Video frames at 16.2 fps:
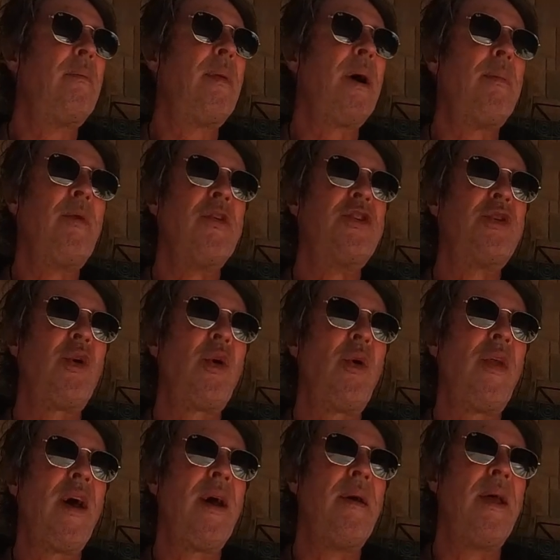But I'm not
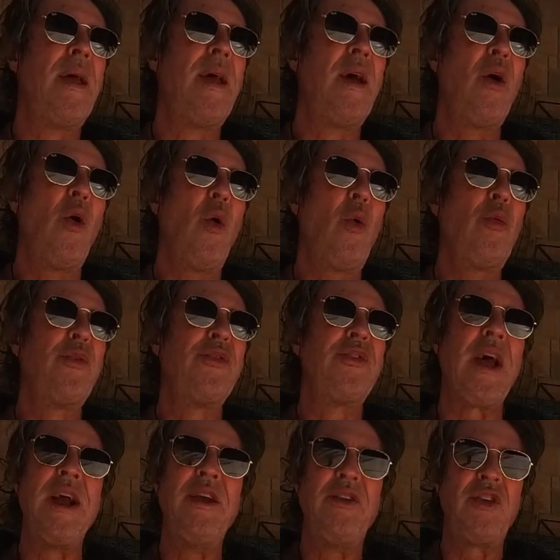sure that all
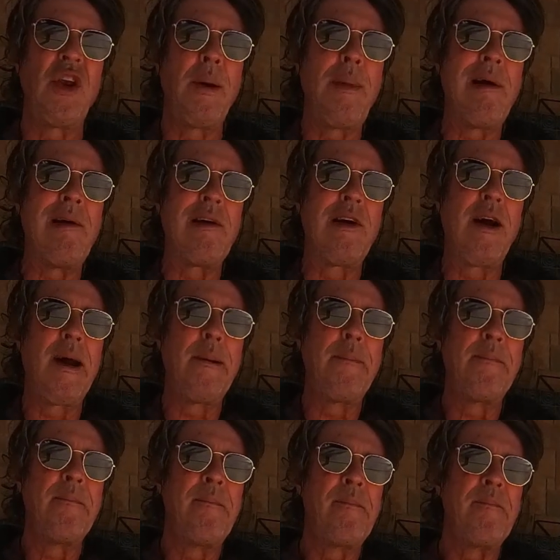states in America
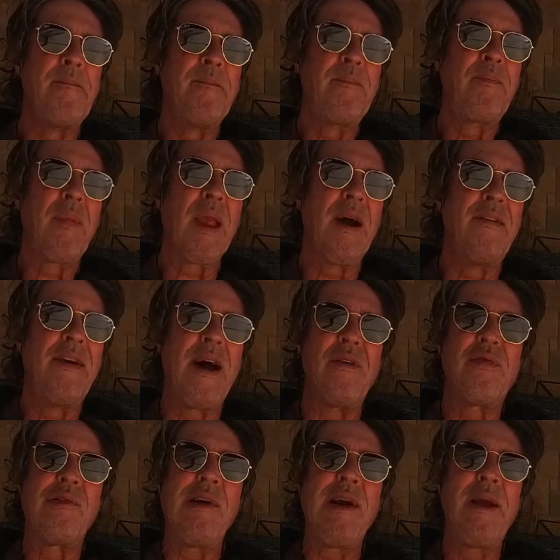are
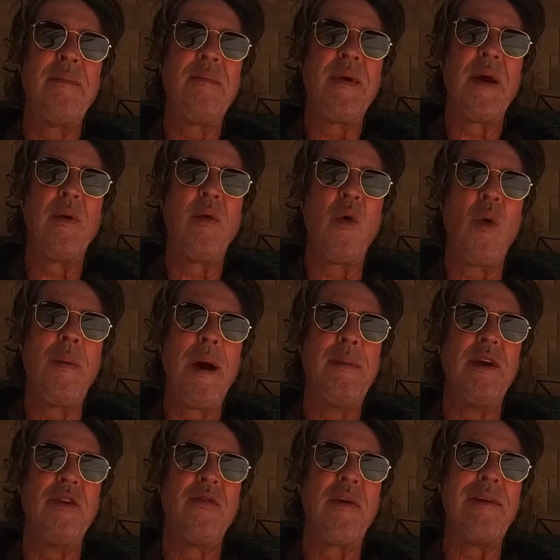VAT free, or
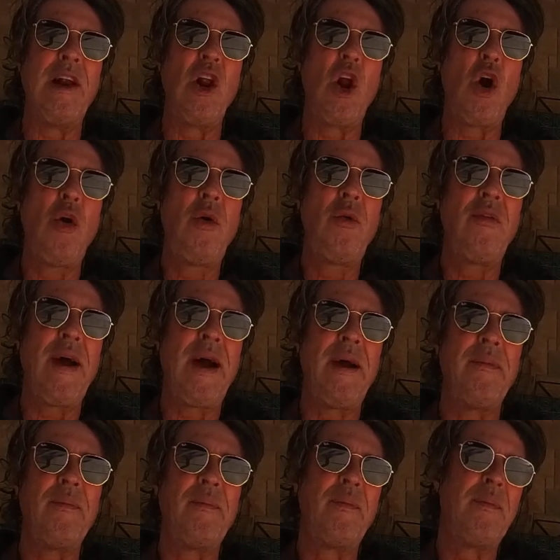maybe it's very low
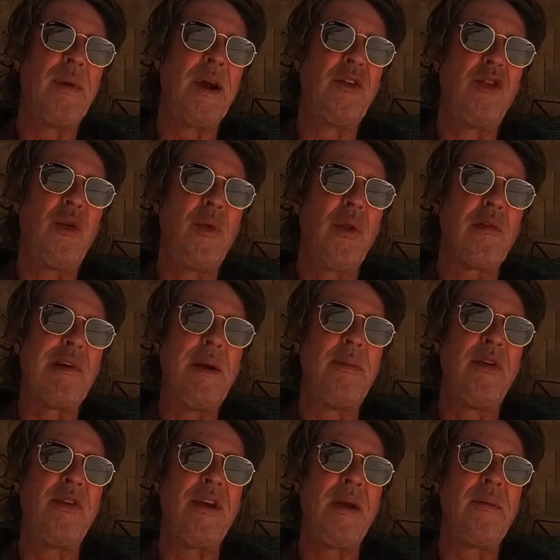VAT, 2 or
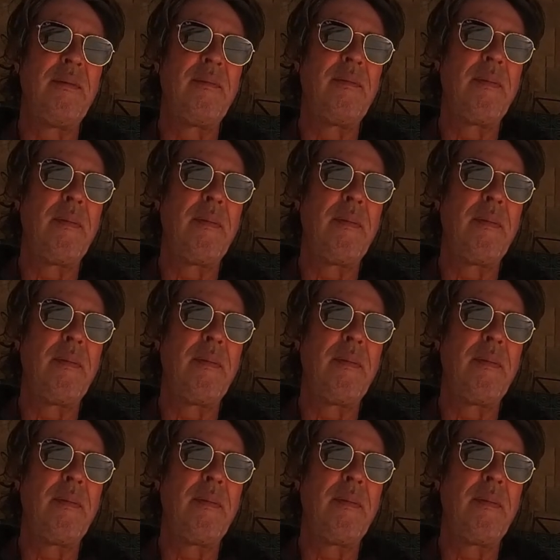3%.